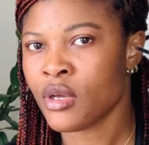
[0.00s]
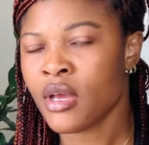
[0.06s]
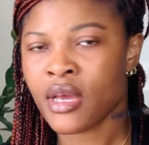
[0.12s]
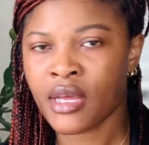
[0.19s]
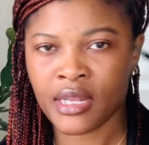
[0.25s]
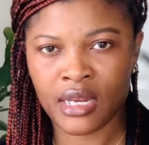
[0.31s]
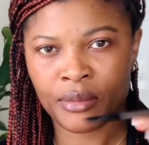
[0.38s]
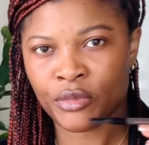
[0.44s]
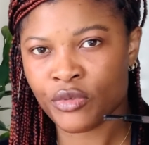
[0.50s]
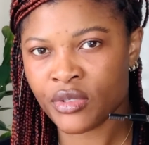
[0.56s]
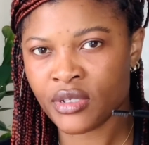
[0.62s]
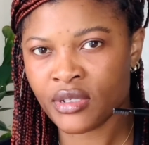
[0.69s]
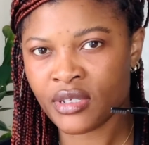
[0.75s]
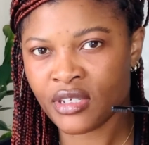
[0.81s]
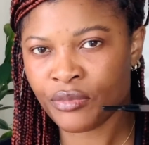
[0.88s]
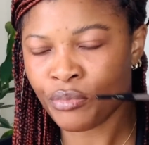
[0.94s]
And I'm using
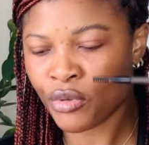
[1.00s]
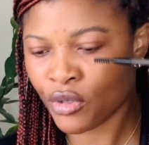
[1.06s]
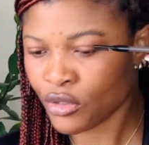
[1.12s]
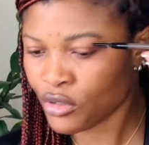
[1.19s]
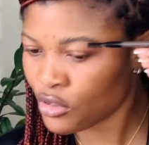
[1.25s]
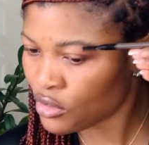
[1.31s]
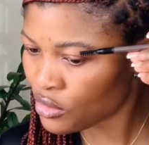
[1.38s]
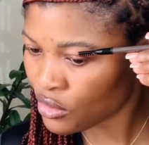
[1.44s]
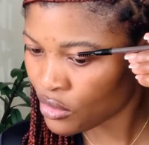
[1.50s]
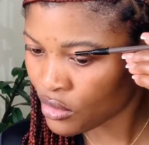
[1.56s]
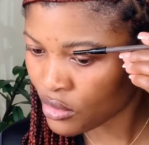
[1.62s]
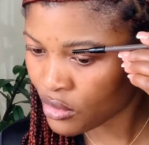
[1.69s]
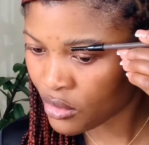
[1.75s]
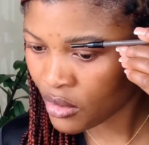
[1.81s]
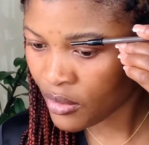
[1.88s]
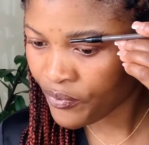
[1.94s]
this brush to
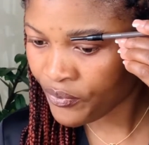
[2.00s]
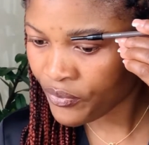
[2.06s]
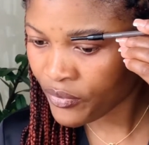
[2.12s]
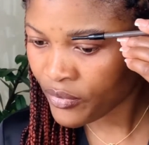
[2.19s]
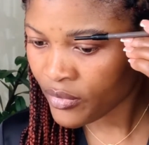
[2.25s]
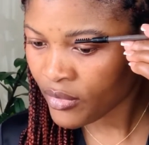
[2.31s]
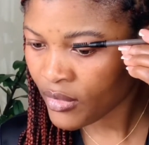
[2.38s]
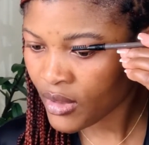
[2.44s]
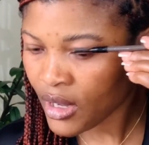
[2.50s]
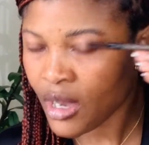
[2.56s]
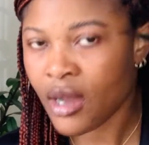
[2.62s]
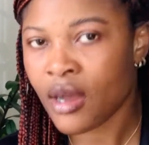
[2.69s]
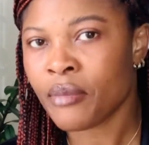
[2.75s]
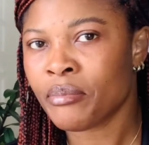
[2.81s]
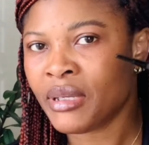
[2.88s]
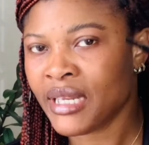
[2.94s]

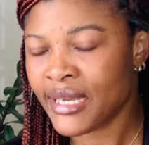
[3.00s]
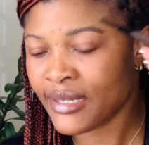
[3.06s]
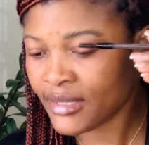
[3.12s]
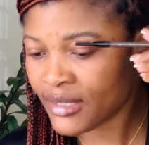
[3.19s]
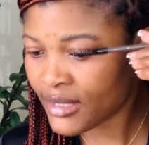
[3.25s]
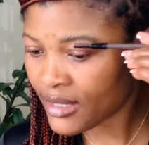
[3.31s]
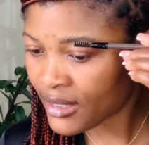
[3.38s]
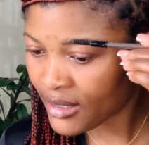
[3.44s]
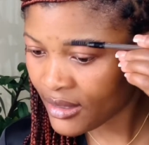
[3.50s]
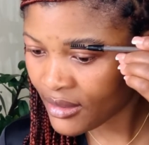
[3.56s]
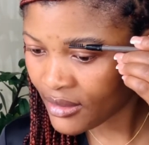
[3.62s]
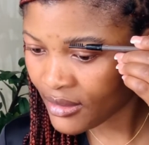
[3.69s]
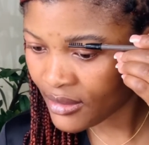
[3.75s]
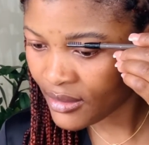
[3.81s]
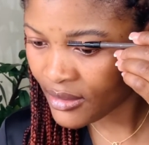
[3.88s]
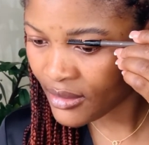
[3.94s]
blend
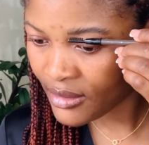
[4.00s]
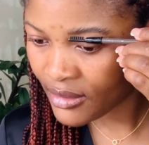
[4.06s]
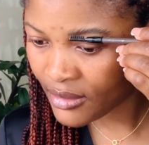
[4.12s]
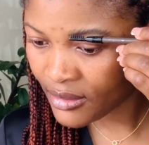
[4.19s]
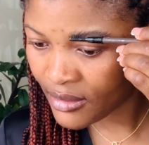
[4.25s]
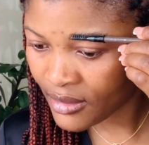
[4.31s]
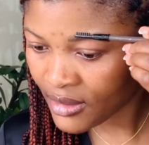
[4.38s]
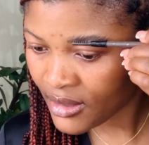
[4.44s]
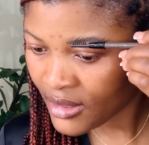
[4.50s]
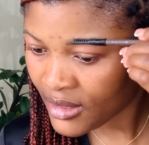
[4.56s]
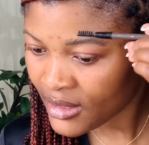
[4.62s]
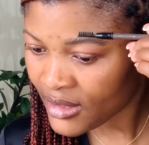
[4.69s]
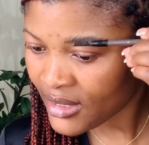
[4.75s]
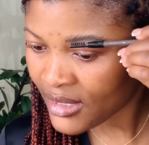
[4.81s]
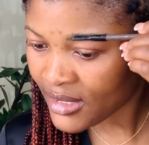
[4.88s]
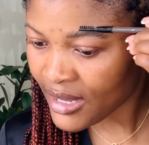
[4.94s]

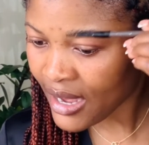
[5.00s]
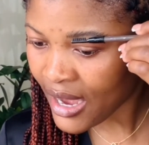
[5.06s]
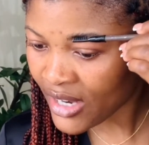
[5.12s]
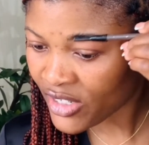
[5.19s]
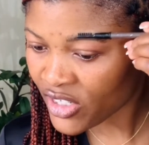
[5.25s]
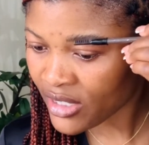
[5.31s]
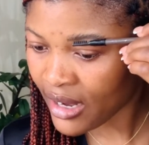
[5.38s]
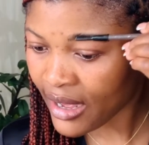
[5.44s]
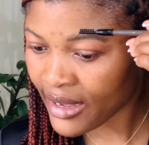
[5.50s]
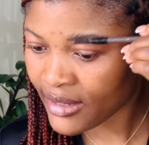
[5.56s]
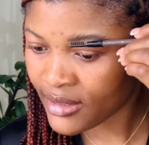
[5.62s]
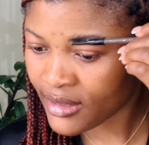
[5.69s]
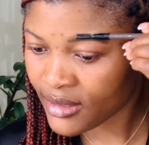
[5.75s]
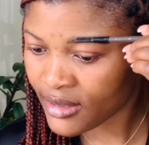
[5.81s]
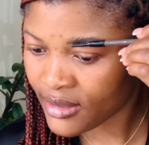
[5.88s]
these harsh lines.